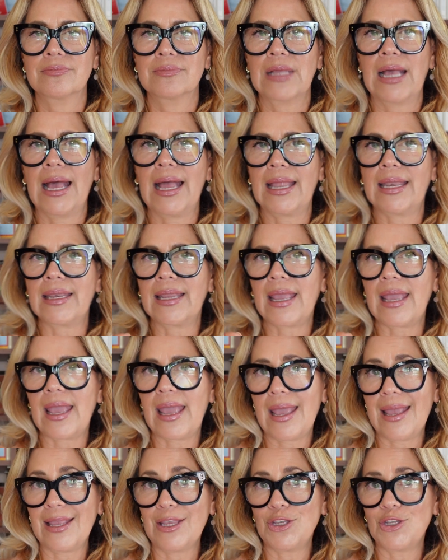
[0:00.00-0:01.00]
And
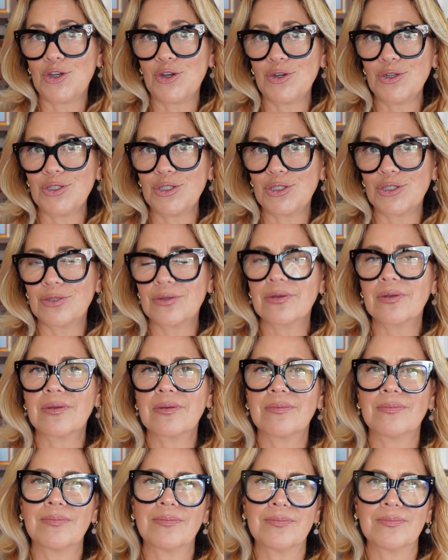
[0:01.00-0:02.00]
ellos,
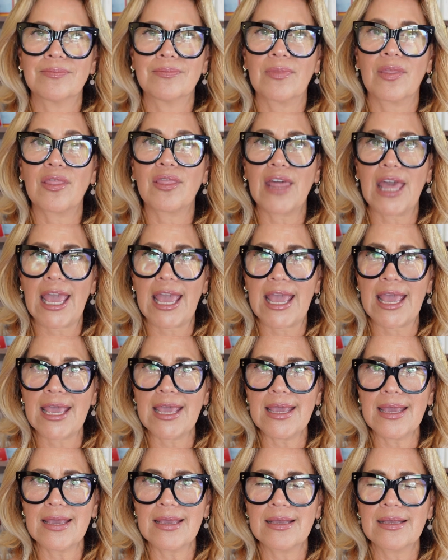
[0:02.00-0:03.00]

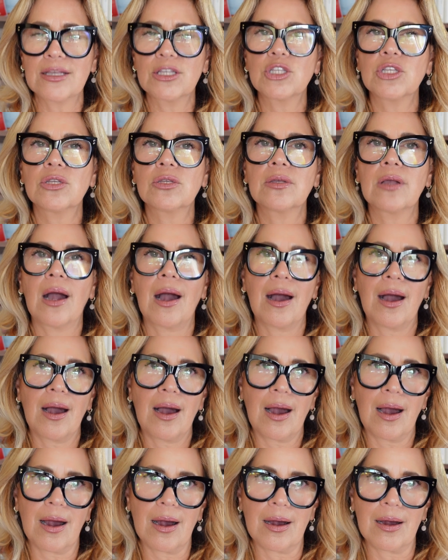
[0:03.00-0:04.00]
they,
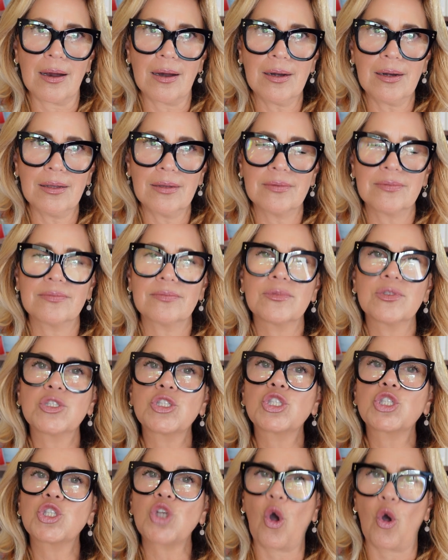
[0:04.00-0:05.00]
are,
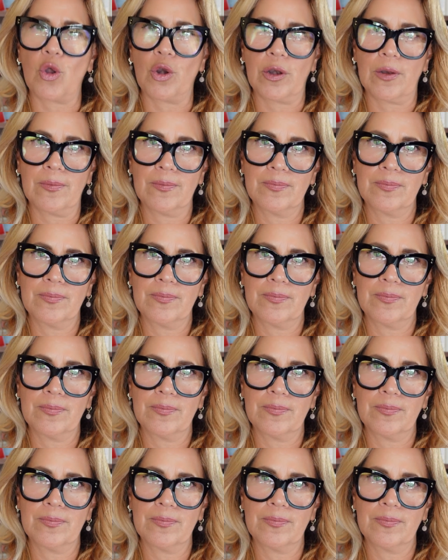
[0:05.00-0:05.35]
son.